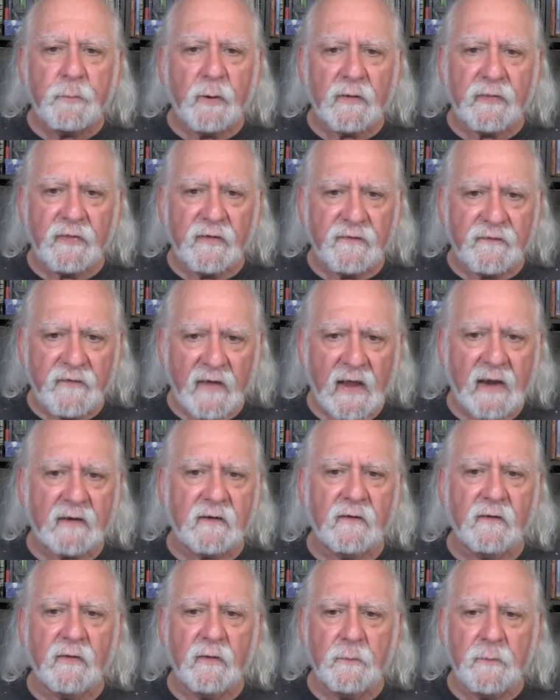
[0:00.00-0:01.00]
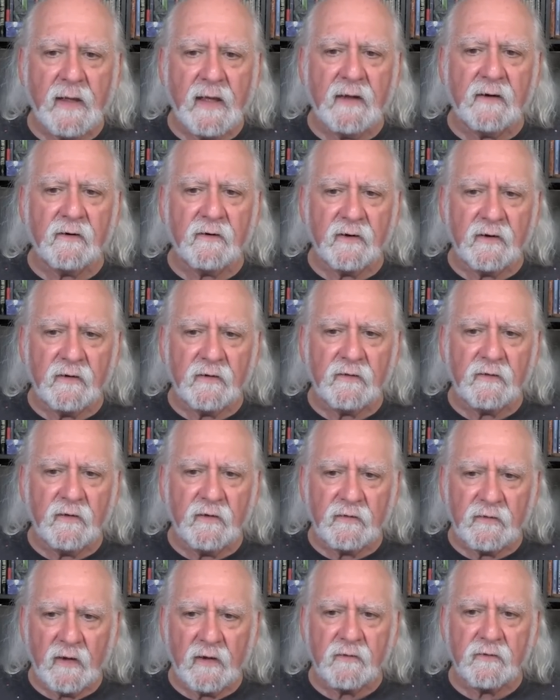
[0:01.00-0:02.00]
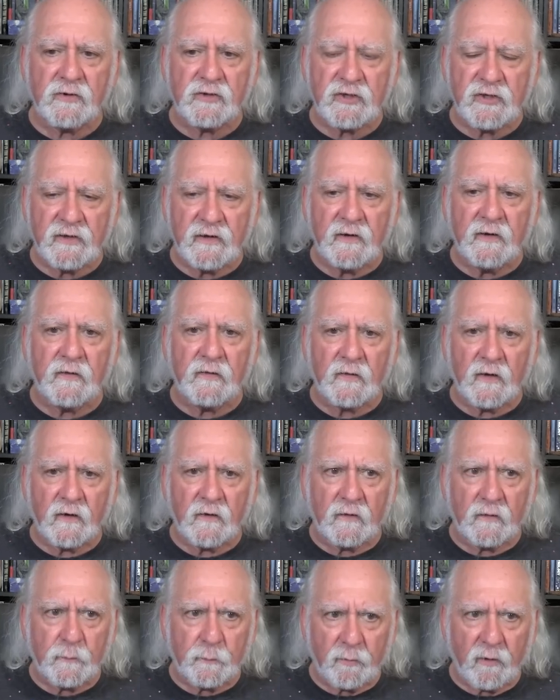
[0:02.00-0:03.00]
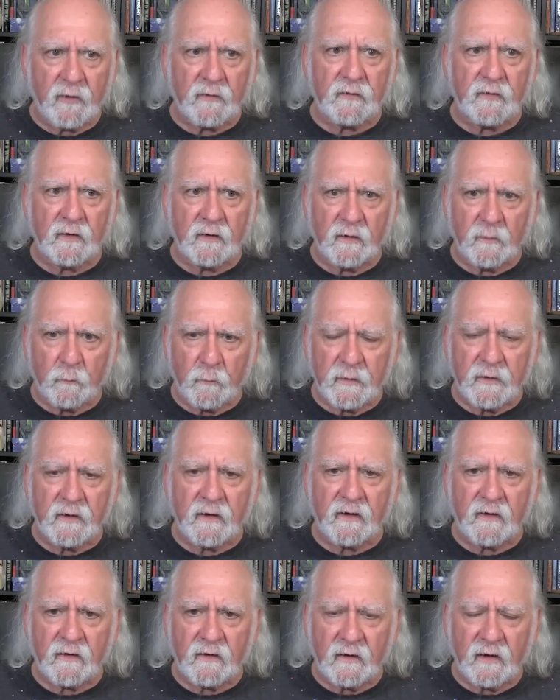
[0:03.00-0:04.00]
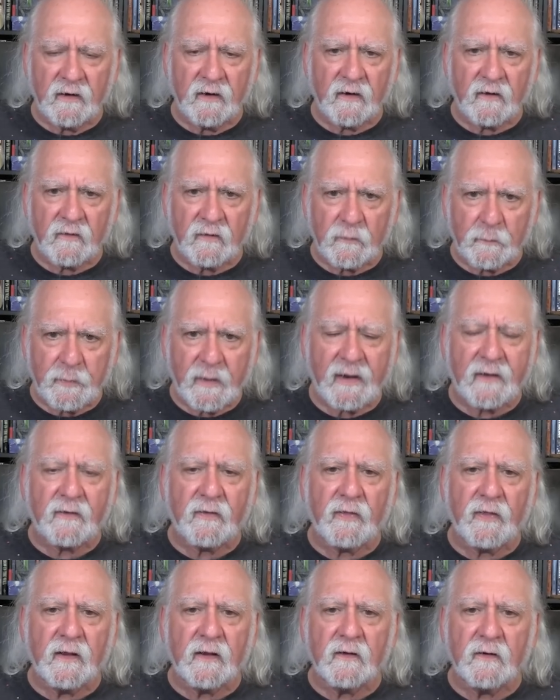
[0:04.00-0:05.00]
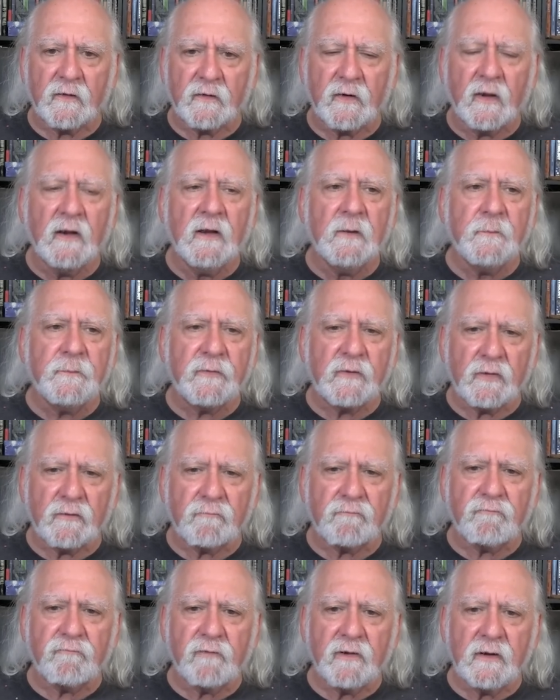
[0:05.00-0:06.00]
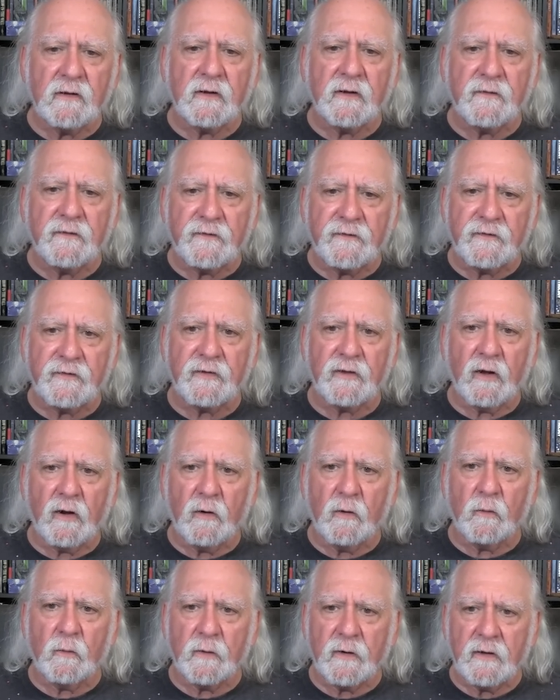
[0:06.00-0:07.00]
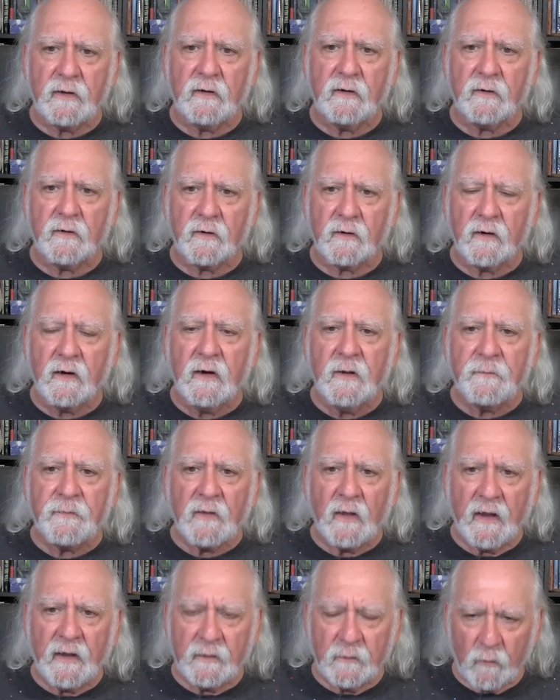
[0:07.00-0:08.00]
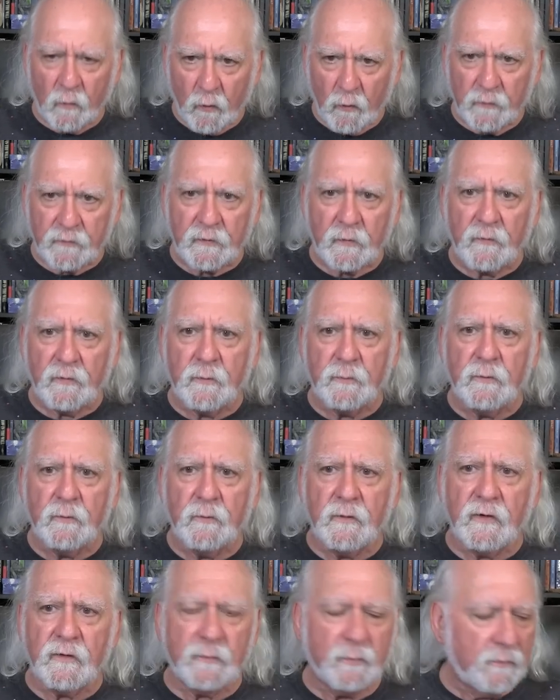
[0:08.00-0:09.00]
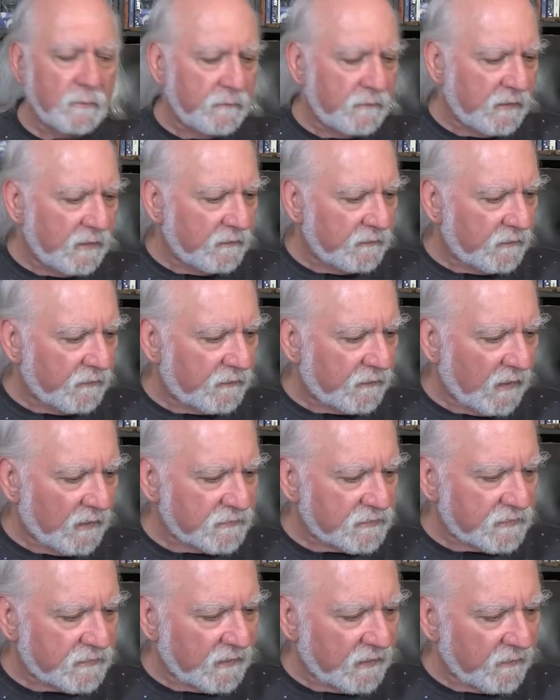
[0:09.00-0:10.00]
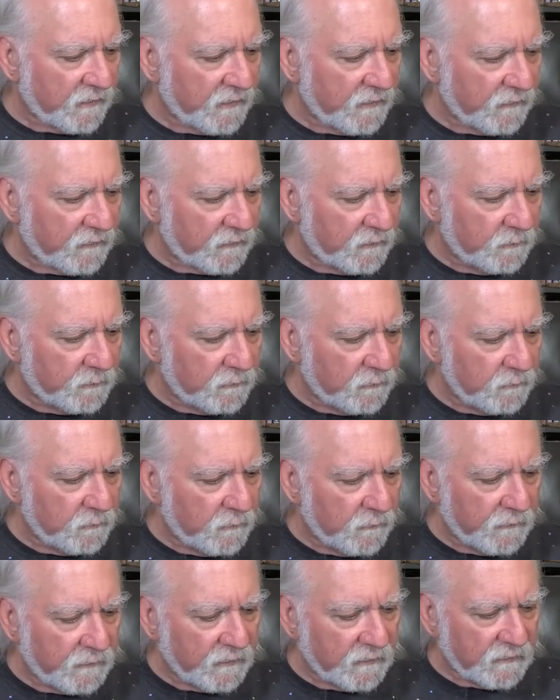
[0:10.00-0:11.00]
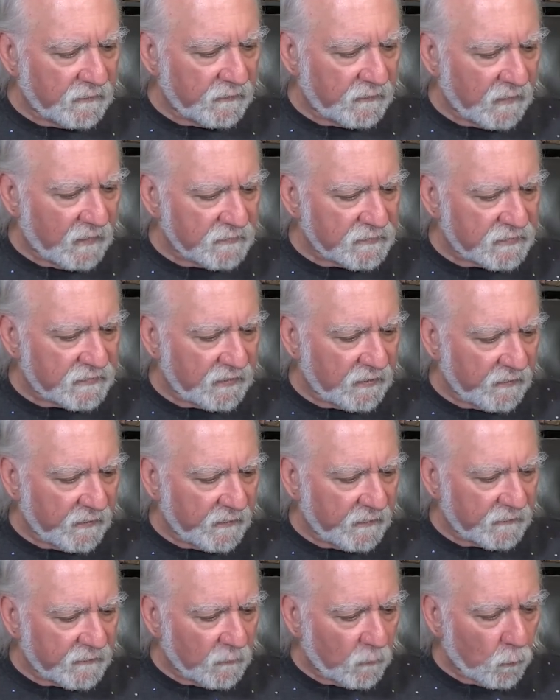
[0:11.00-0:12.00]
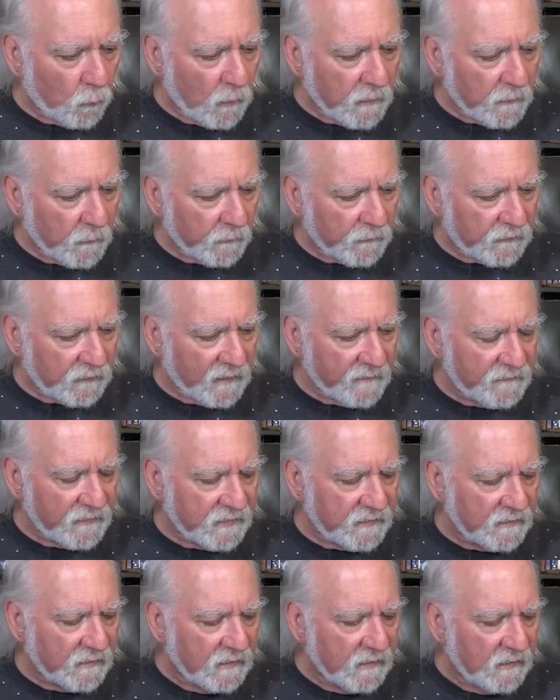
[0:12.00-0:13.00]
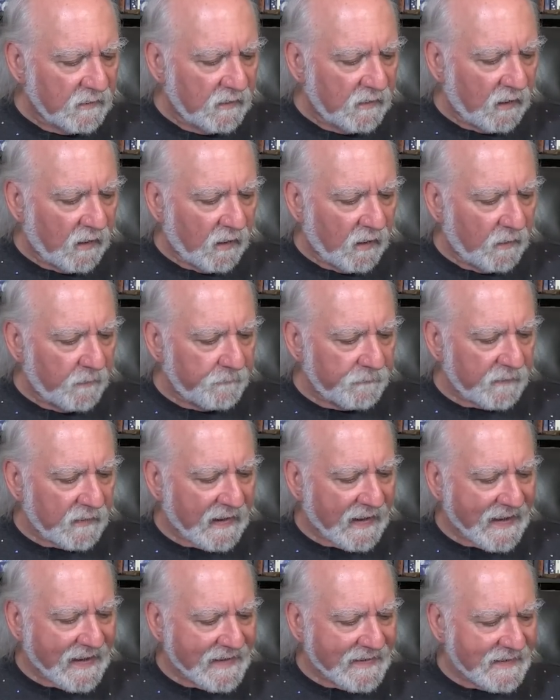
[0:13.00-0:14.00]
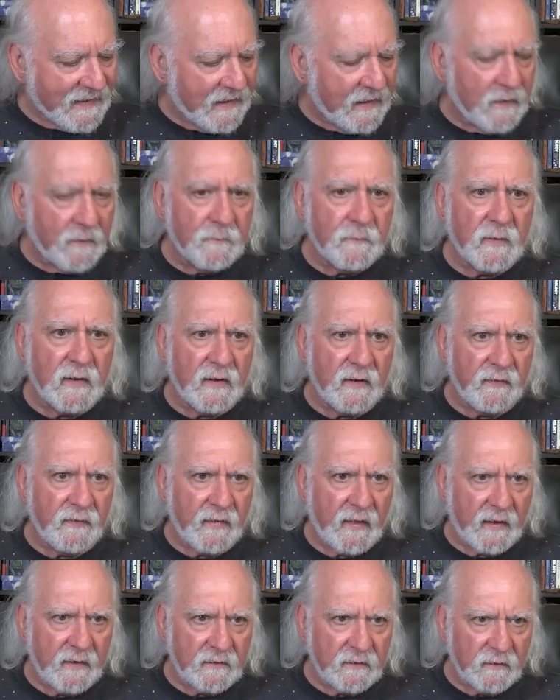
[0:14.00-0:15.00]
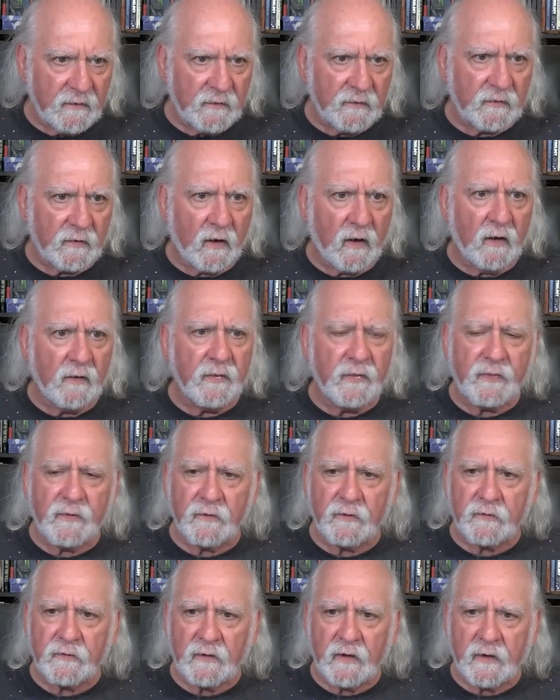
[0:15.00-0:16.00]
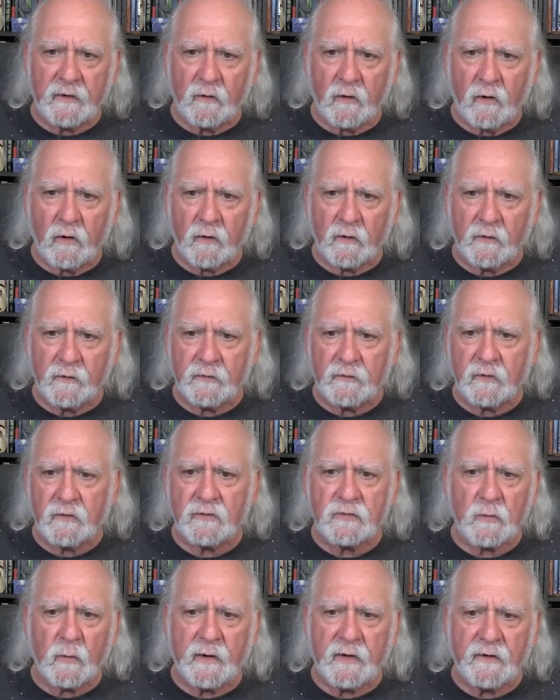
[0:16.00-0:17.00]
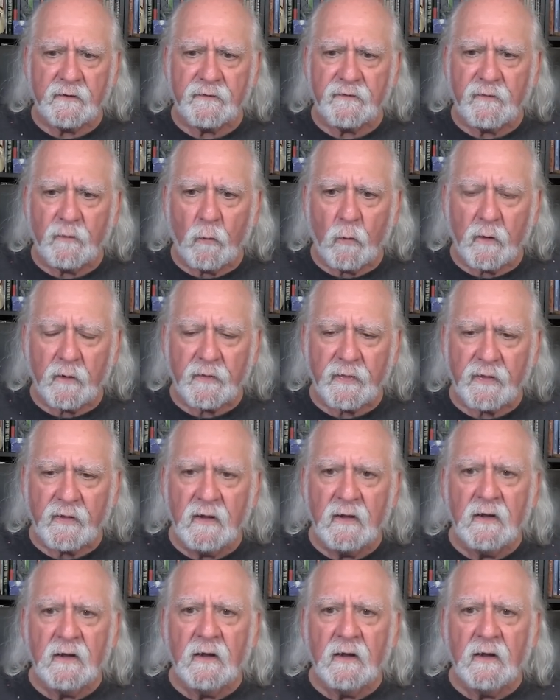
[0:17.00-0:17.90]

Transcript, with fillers: But the fact of the matter is, this energy is expressing, and we can expect things to really flow here. And also, the moon has moved into Sagittarius. The moon moves into Sagittarius at 107 um, a.m., and that is on Thursday, August 24th.